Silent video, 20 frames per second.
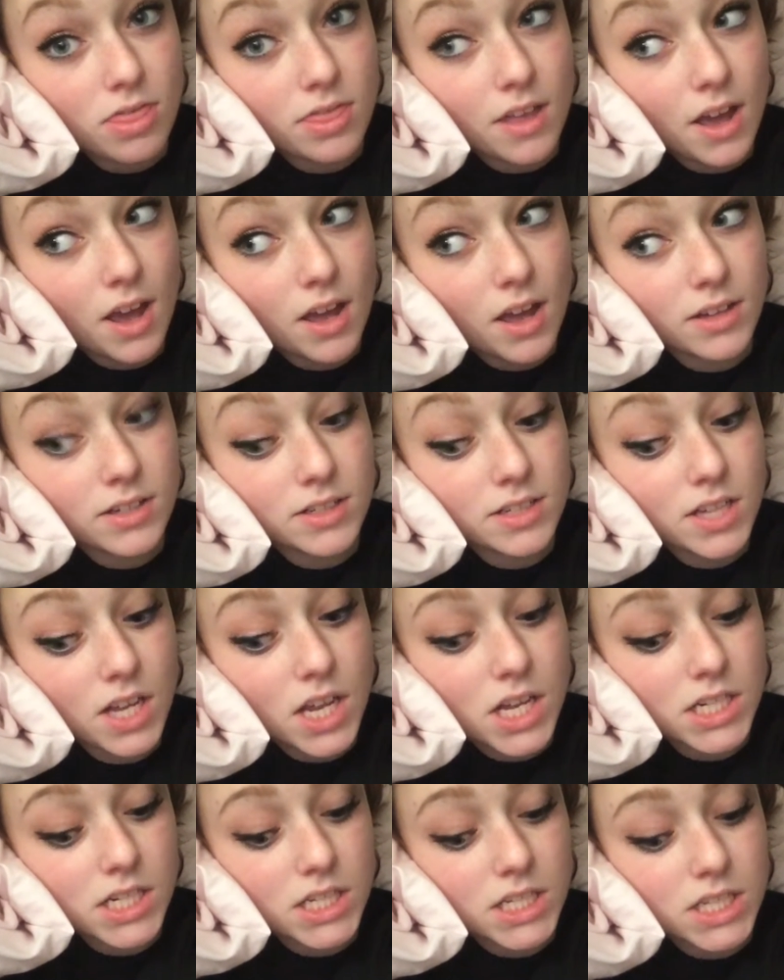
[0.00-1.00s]
that
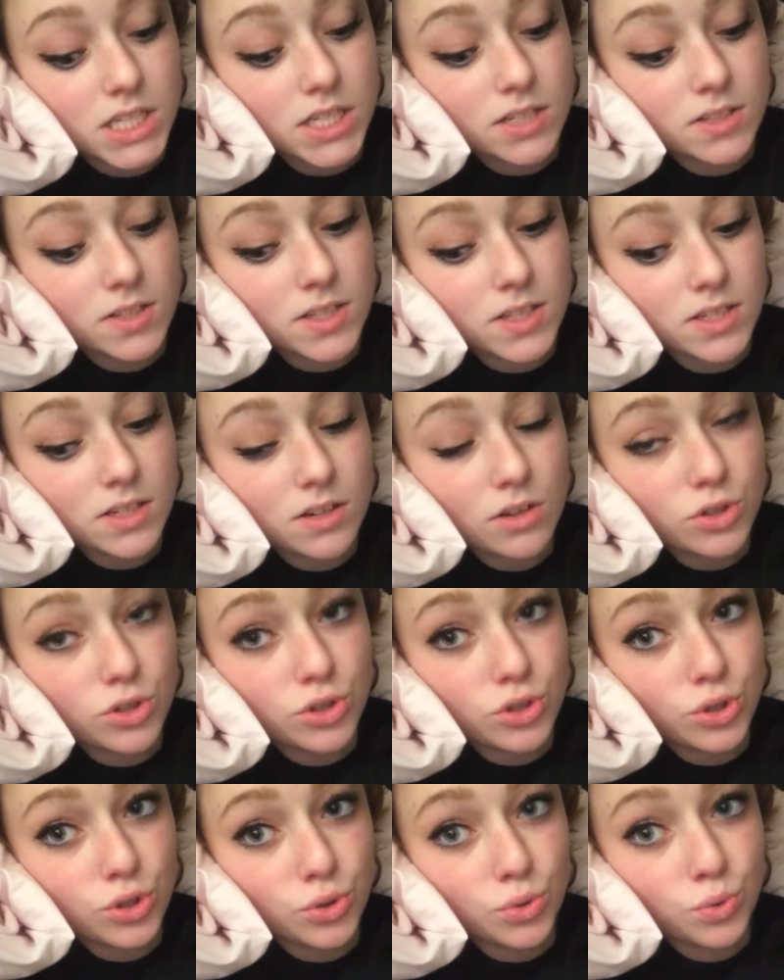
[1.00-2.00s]
needs
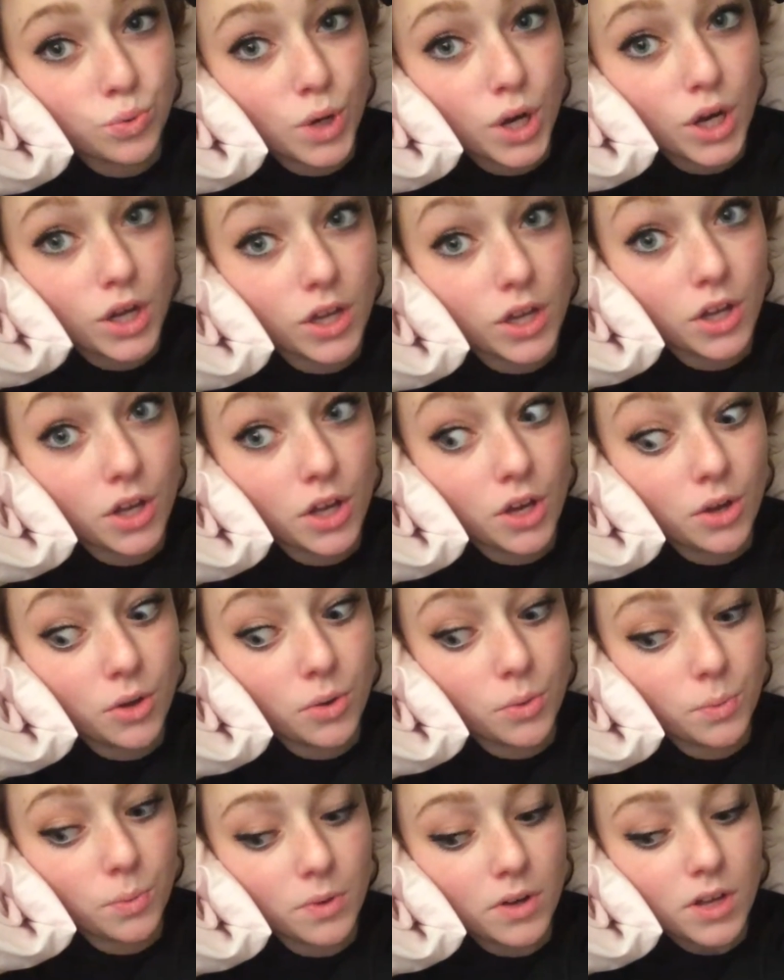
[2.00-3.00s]
to
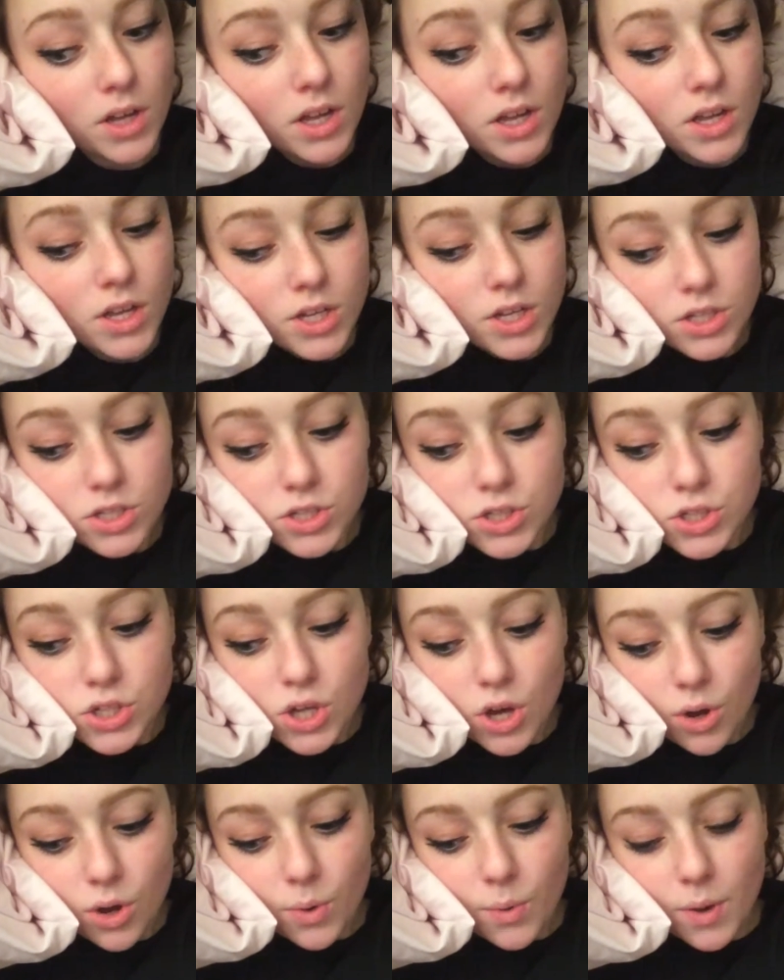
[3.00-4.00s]
go.
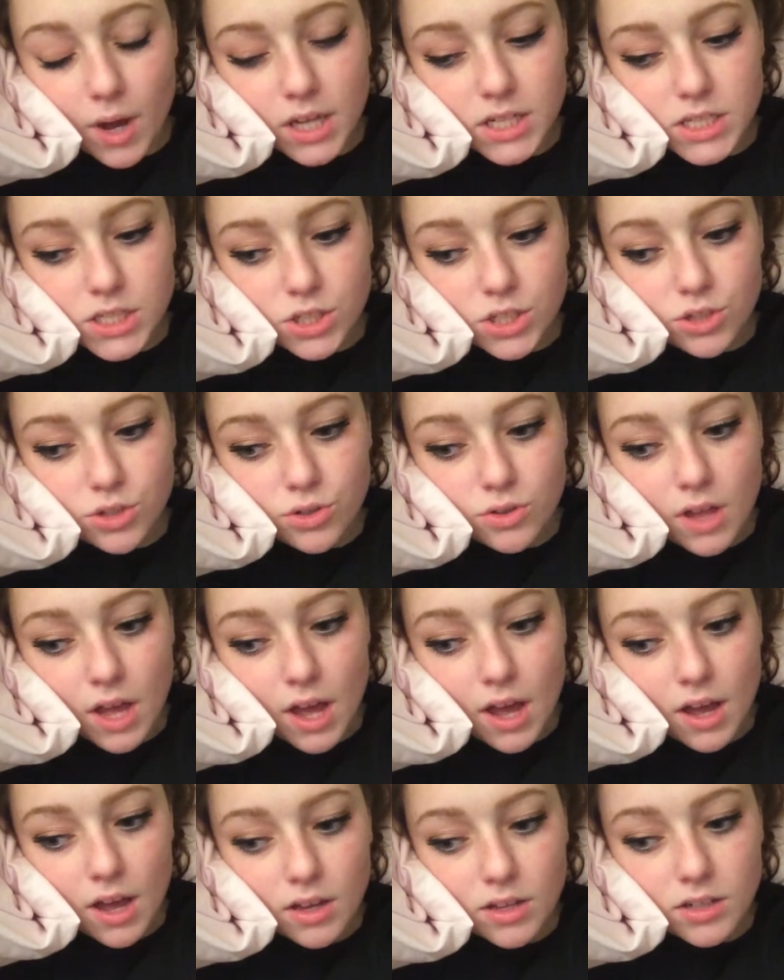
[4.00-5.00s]
So I need to do
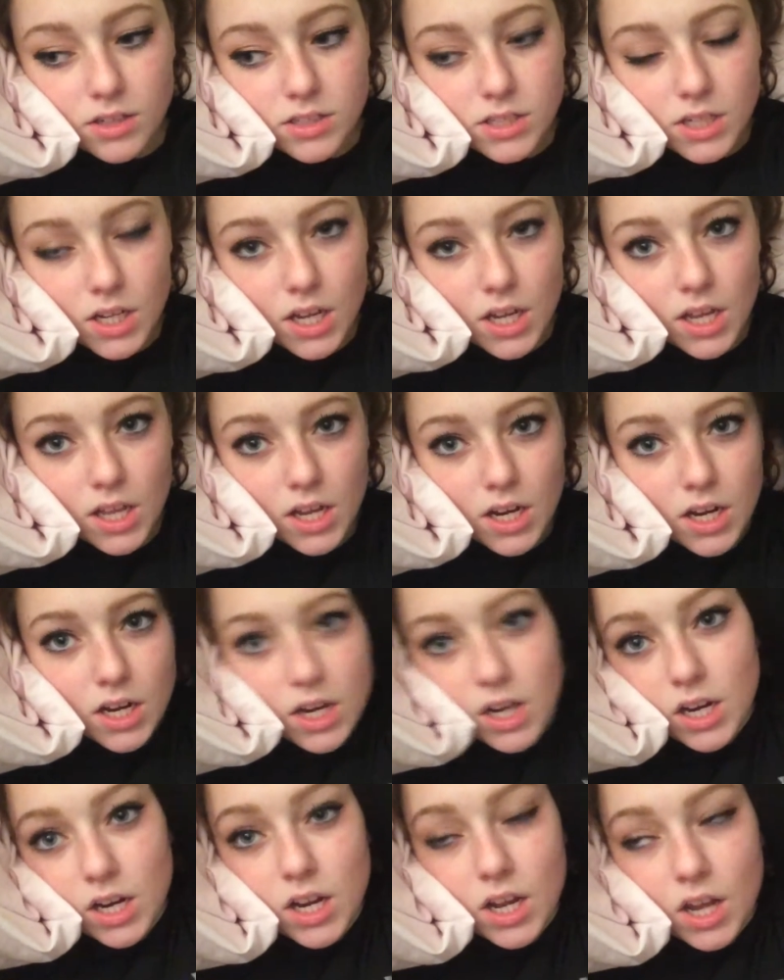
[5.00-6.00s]
that,
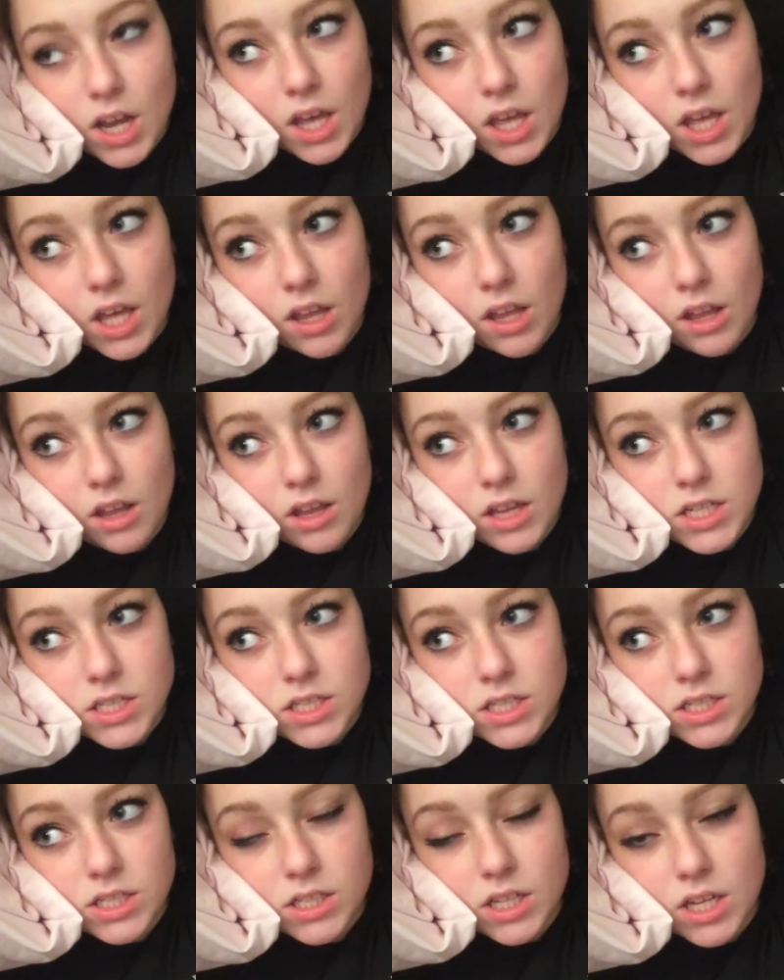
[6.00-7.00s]
and
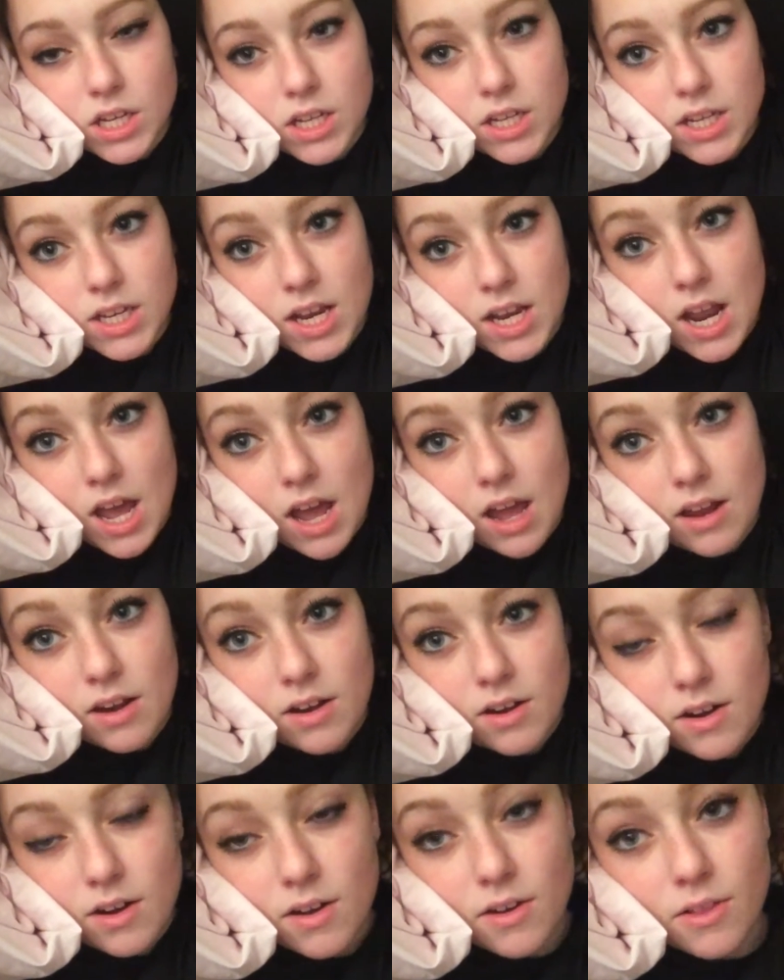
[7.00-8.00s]
it's like
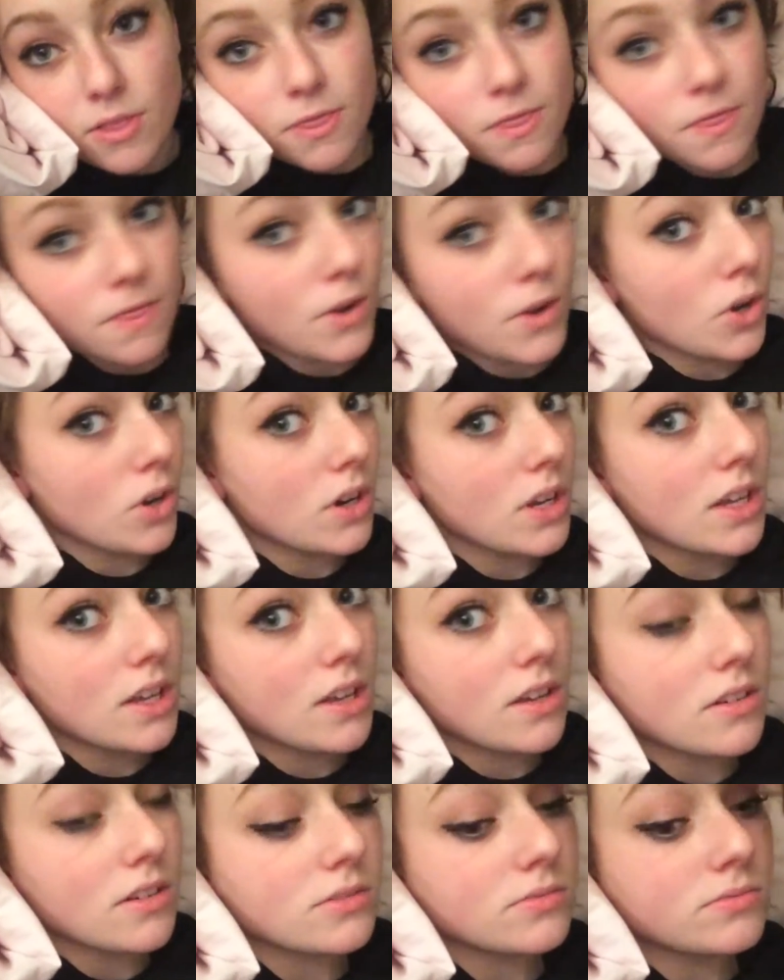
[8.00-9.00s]

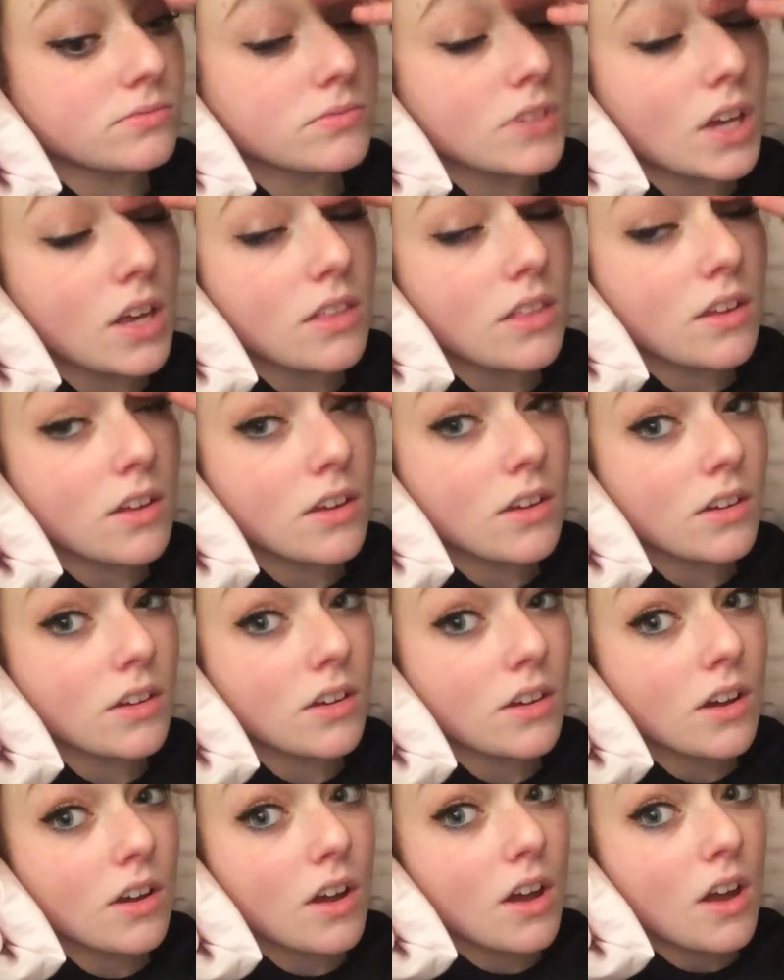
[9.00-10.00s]
9:30, I think.
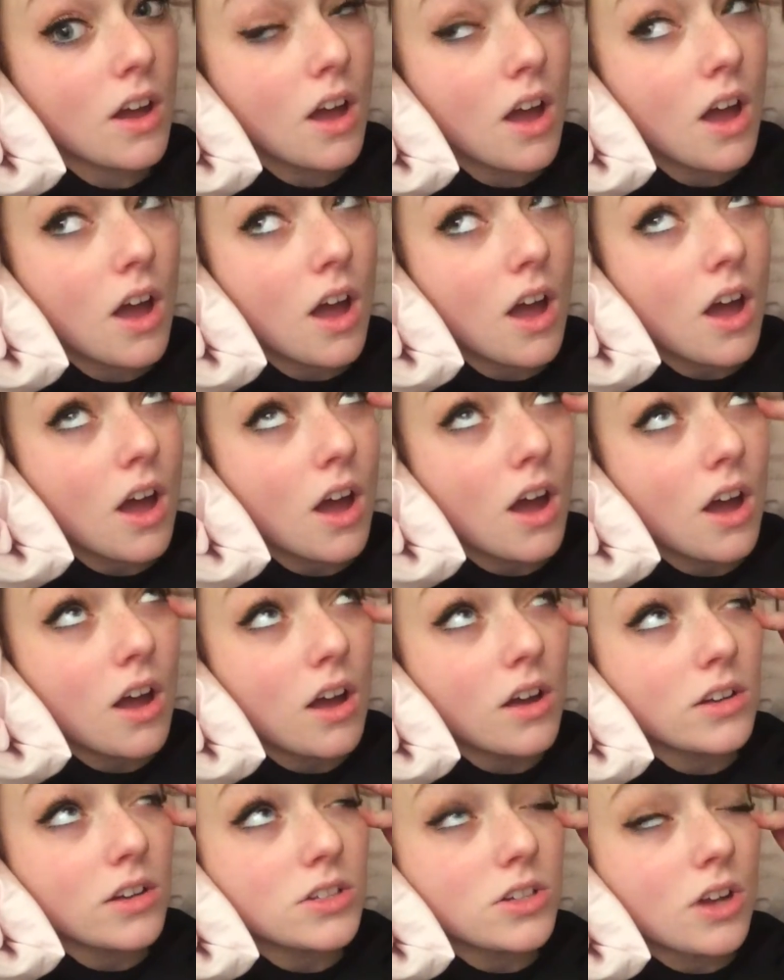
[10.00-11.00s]

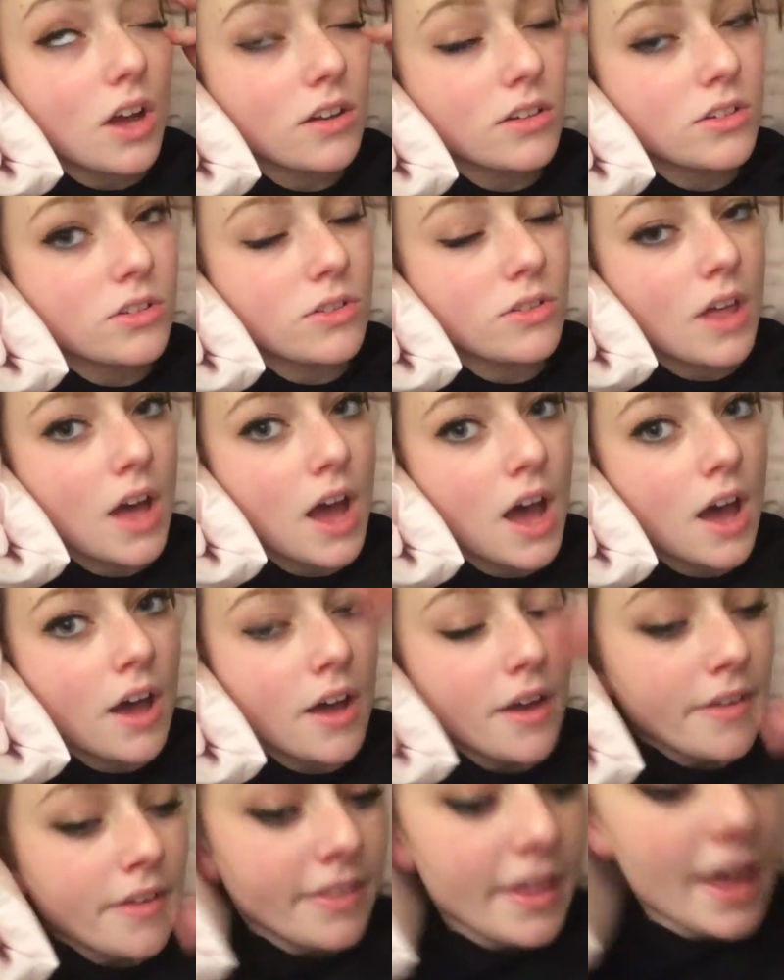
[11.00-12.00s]
So I have to do that,
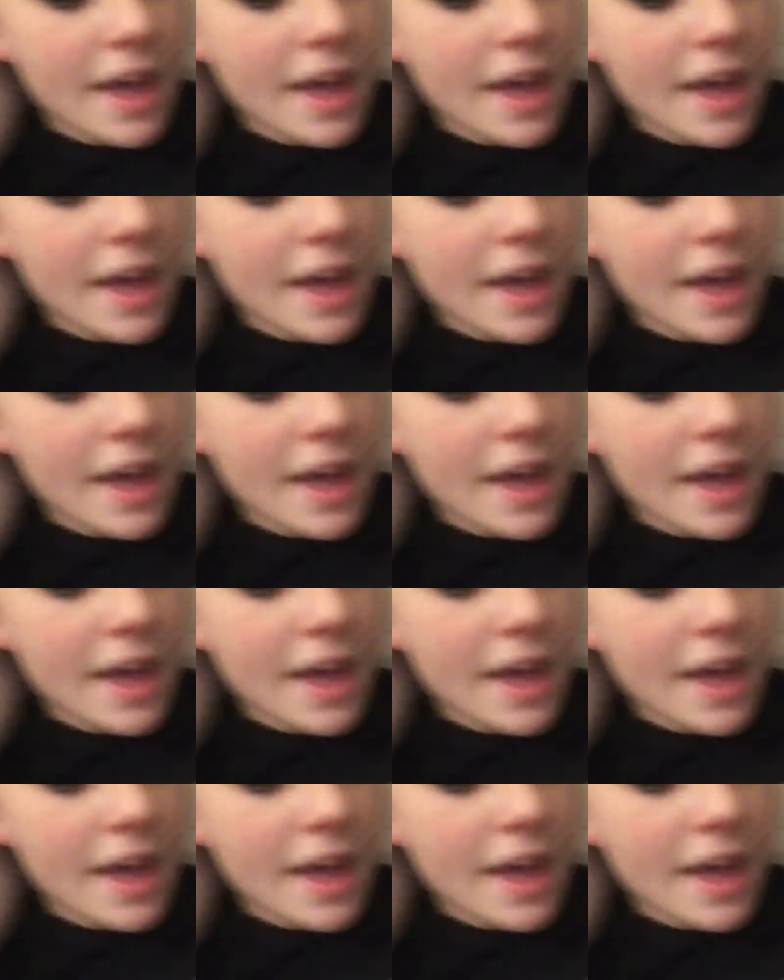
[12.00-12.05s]
and